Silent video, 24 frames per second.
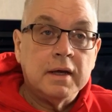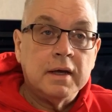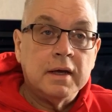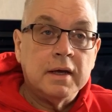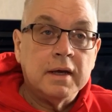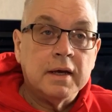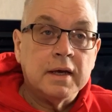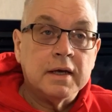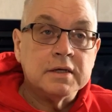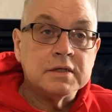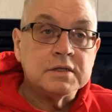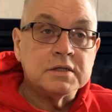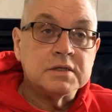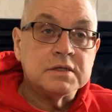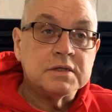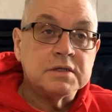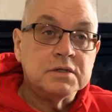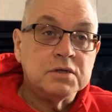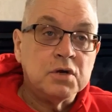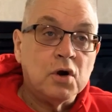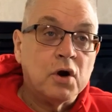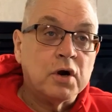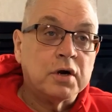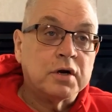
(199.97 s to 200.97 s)
As
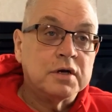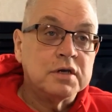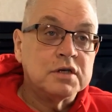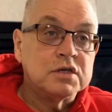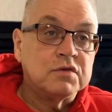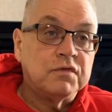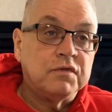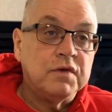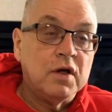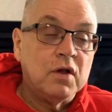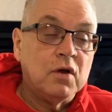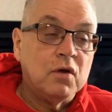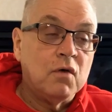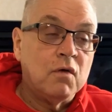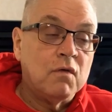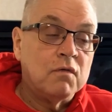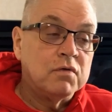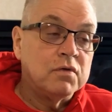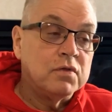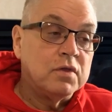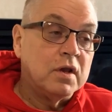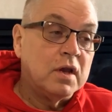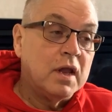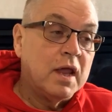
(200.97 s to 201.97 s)
darkness fell over
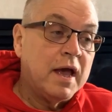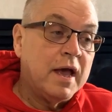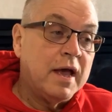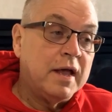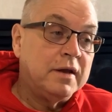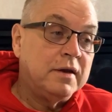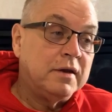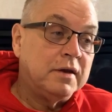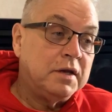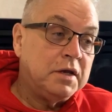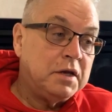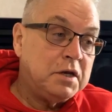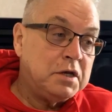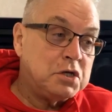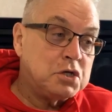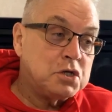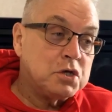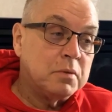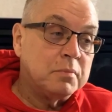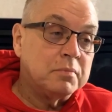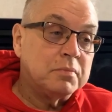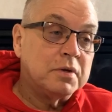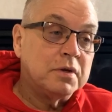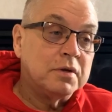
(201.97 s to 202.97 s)
the land in
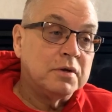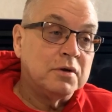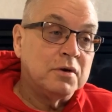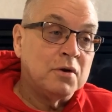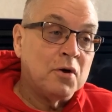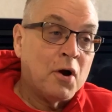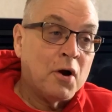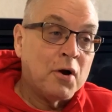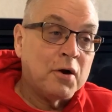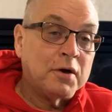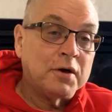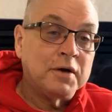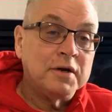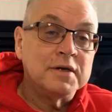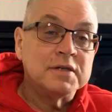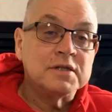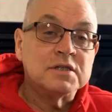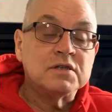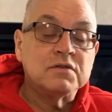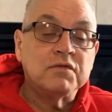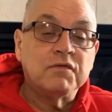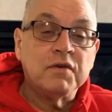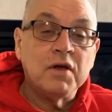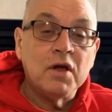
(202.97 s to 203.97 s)
Egypt, darkness
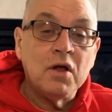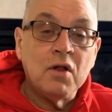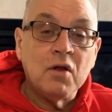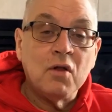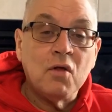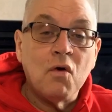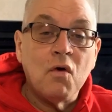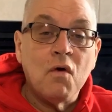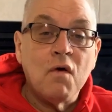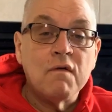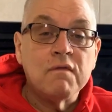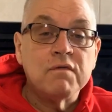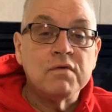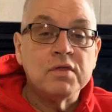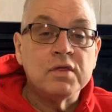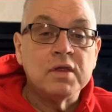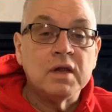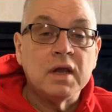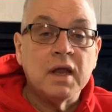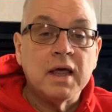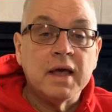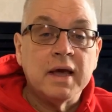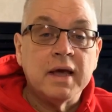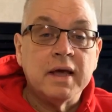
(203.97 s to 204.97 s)
fell over the
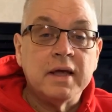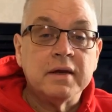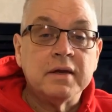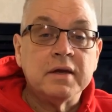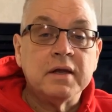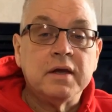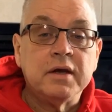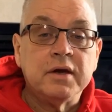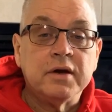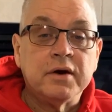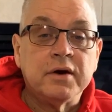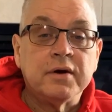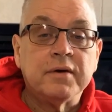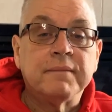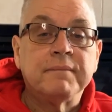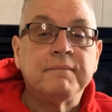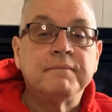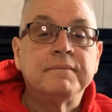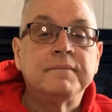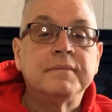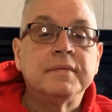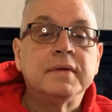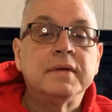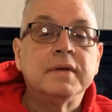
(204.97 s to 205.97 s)
land here
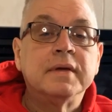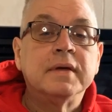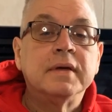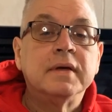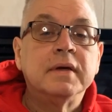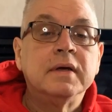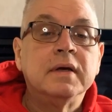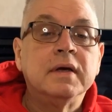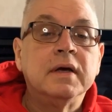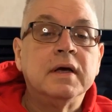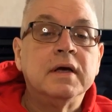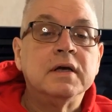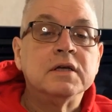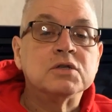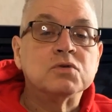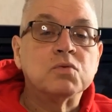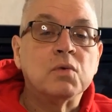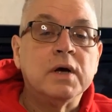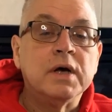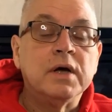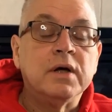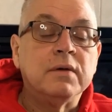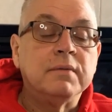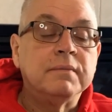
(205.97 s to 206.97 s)
as
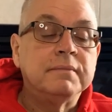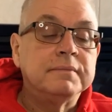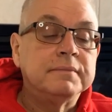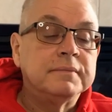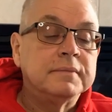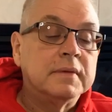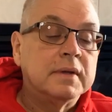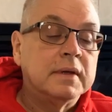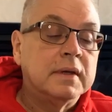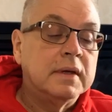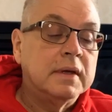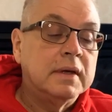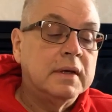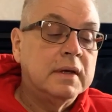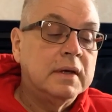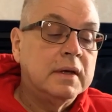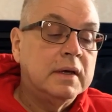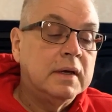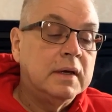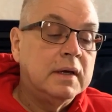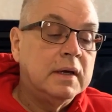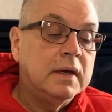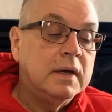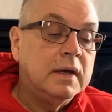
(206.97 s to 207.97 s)
well.
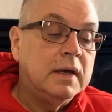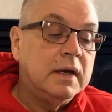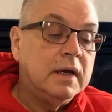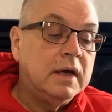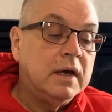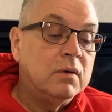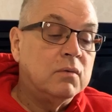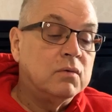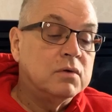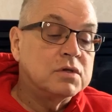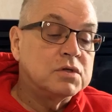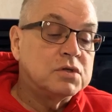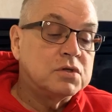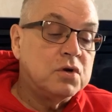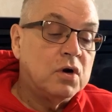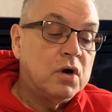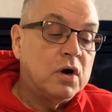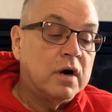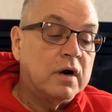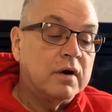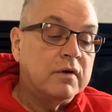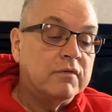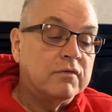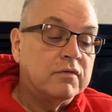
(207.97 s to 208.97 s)
It was
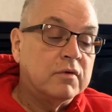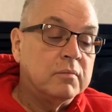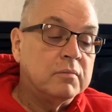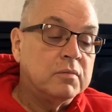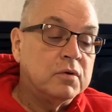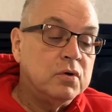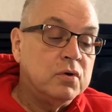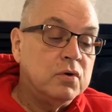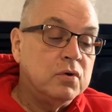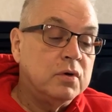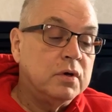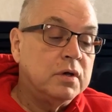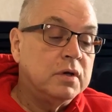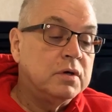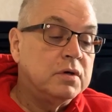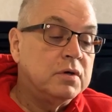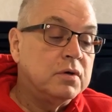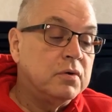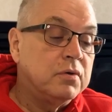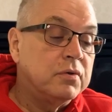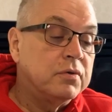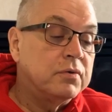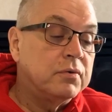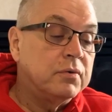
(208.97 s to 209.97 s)
dark from noon
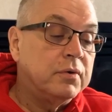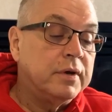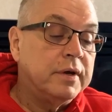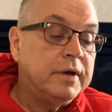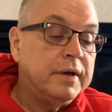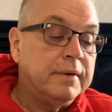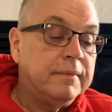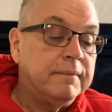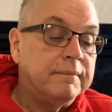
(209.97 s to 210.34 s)
until 3.